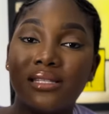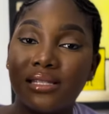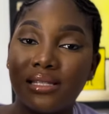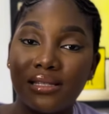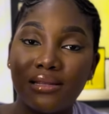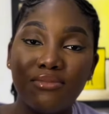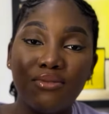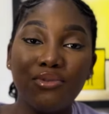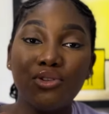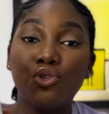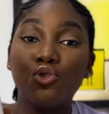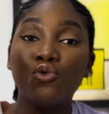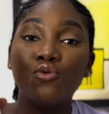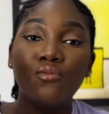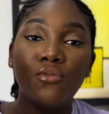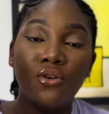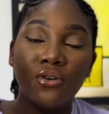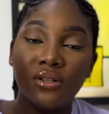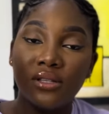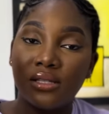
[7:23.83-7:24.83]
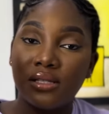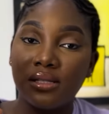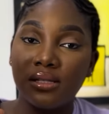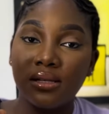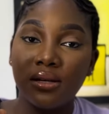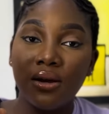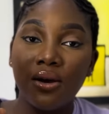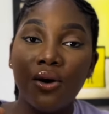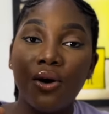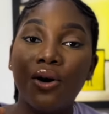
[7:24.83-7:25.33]
maybe 2 months
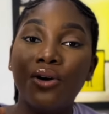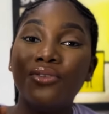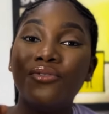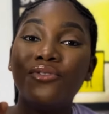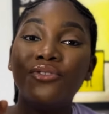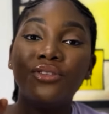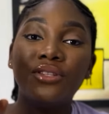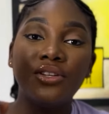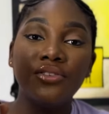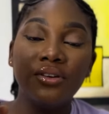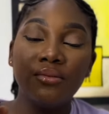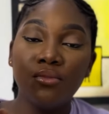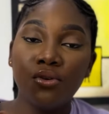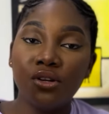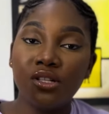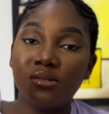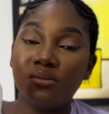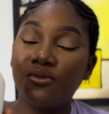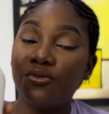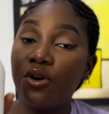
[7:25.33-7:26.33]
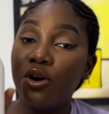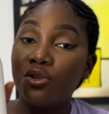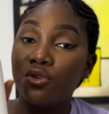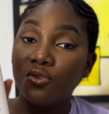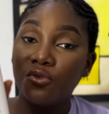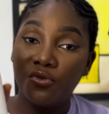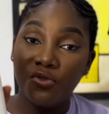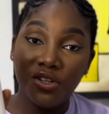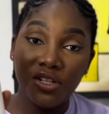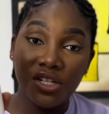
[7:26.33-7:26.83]
or even 3 months before it will
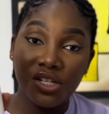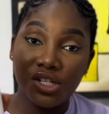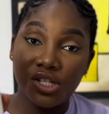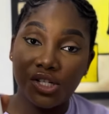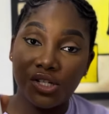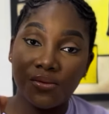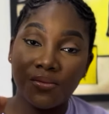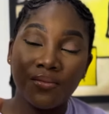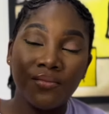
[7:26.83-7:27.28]
finish.